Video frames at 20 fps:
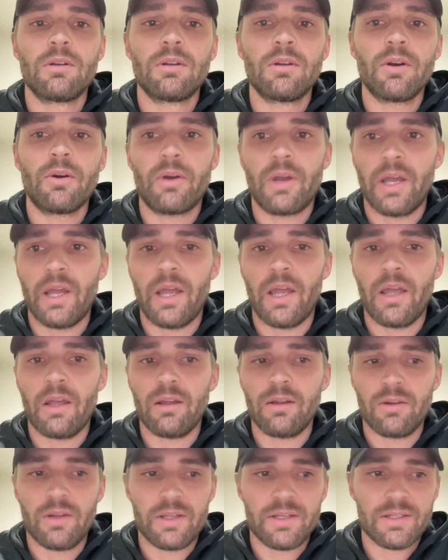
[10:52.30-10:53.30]

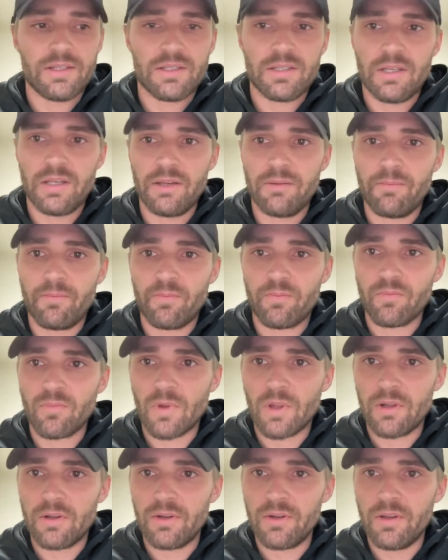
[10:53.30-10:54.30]
Okay, let's see.
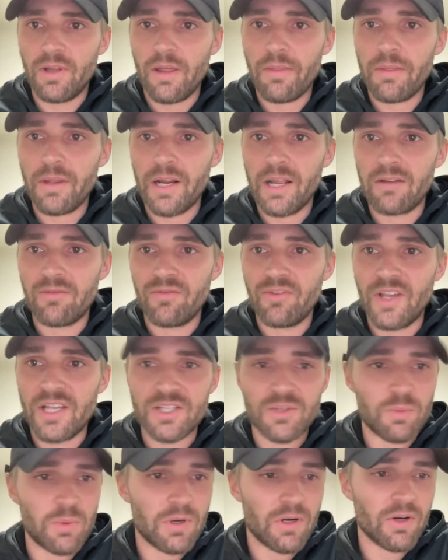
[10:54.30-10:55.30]
Nothing on
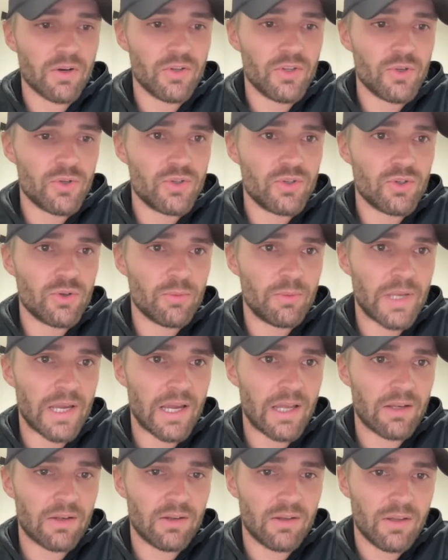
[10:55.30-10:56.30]
Facebook or YouTube
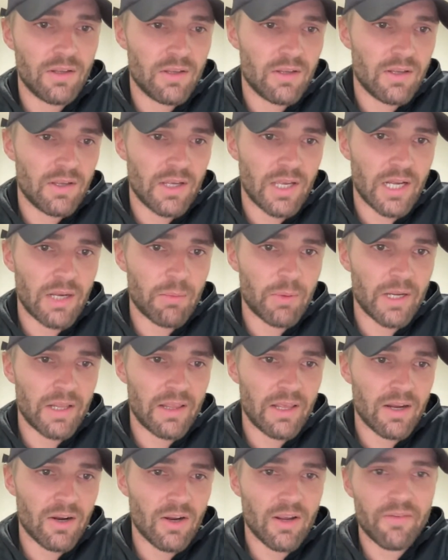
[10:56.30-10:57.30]
yet. Anybody
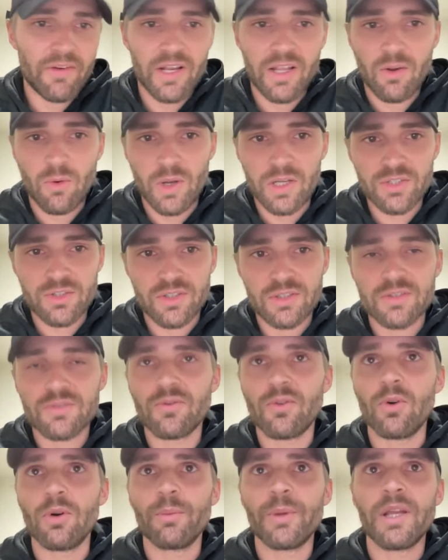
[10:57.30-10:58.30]
there have any questions
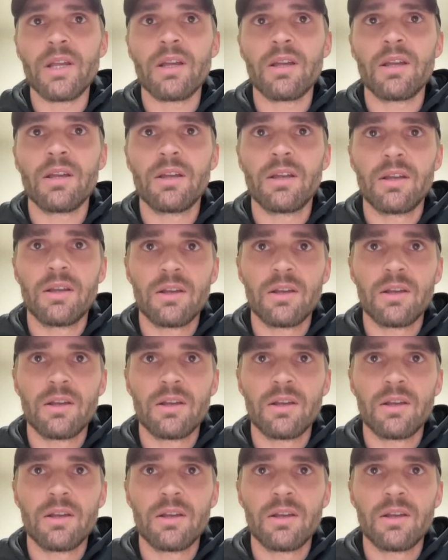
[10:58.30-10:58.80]
for me?